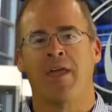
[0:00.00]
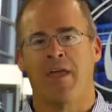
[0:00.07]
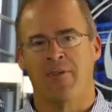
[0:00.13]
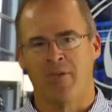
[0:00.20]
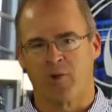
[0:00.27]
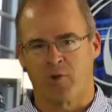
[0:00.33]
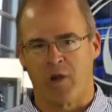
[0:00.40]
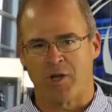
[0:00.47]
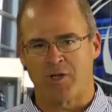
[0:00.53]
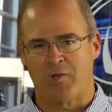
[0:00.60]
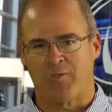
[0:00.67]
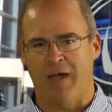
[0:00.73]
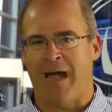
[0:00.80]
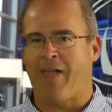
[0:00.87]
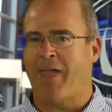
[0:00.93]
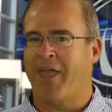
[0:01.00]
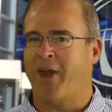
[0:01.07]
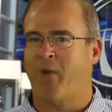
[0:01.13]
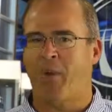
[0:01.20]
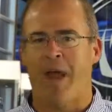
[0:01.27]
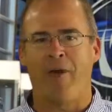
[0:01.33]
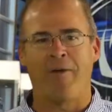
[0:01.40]
in the Treasure Valley and
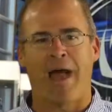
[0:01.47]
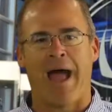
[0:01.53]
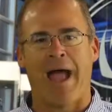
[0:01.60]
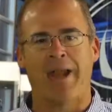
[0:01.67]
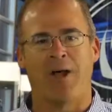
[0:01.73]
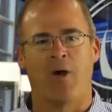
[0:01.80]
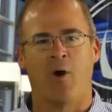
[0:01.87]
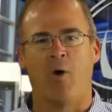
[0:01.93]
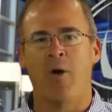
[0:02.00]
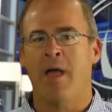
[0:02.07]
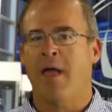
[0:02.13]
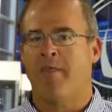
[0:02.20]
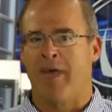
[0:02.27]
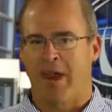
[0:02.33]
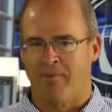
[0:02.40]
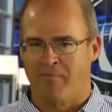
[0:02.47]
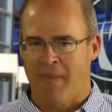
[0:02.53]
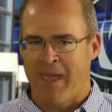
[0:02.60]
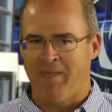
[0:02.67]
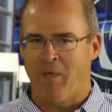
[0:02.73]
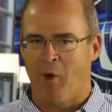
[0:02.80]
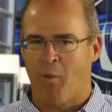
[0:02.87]
around Idaho that have
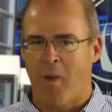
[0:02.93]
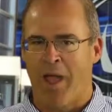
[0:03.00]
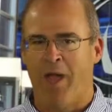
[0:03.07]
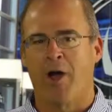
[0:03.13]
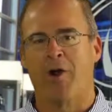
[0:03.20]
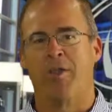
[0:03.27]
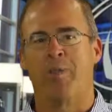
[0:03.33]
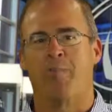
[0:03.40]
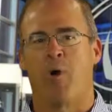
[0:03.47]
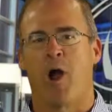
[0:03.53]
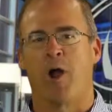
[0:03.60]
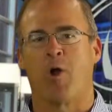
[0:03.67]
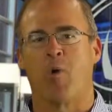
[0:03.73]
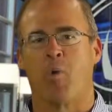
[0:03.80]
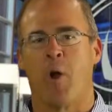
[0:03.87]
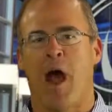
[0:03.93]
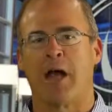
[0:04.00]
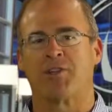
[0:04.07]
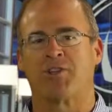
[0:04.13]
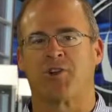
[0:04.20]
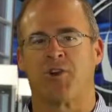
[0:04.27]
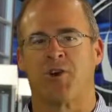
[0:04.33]
made their way onto the Bronco
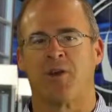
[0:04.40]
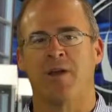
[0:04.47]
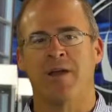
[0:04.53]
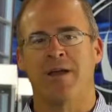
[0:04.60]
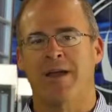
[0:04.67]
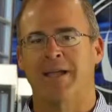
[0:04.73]
roster.